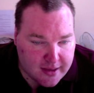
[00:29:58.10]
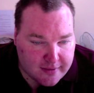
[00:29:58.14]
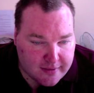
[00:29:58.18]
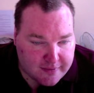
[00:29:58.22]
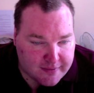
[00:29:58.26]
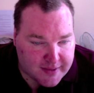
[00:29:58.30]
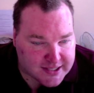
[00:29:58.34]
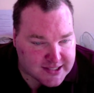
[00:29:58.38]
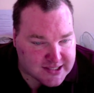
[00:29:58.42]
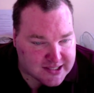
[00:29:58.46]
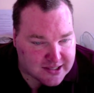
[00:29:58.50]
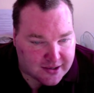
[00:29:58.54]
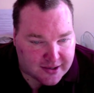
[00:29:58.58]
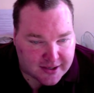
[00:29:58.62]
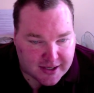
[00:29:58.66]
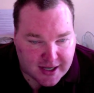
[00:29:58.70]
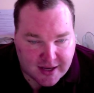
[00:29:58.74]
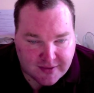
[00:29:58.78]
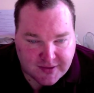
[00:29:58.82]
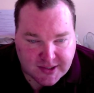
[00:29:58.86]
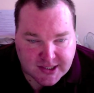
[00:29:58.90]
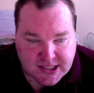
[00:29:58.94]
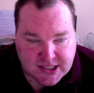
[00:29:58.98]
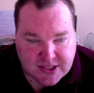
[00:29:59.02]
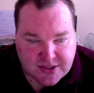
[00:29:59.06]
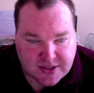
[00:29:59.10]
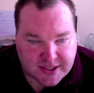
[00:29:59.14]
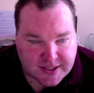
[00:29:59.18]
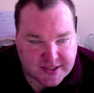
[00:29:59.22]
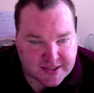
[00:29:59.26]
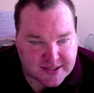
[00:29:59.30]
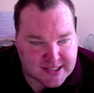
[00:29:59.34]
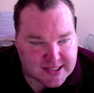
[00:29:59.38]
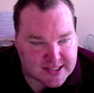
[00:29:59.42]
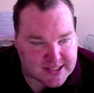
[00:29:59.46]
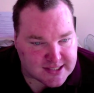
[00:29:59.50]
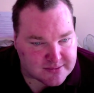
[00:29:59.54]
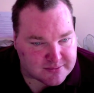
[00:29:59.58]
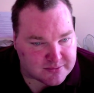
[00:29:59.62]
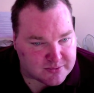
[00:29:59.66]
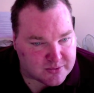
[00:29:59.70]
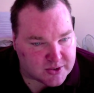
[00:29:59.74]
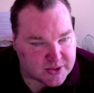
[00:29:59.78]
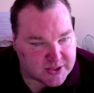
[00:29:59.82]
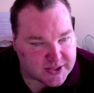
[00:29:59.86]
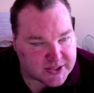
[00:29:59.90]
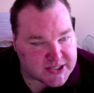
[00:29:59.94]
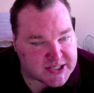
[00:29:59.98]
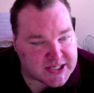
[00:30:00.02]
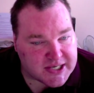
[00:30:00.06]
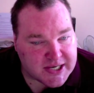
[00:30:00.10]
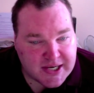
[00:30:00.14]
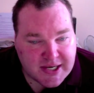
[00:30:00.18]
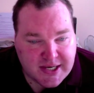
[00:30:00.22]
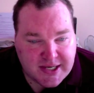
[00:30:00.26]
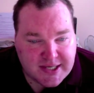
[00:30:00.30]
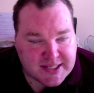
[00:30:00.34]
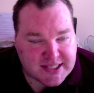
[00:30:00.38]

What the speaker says: That's kind of how the Australian system works.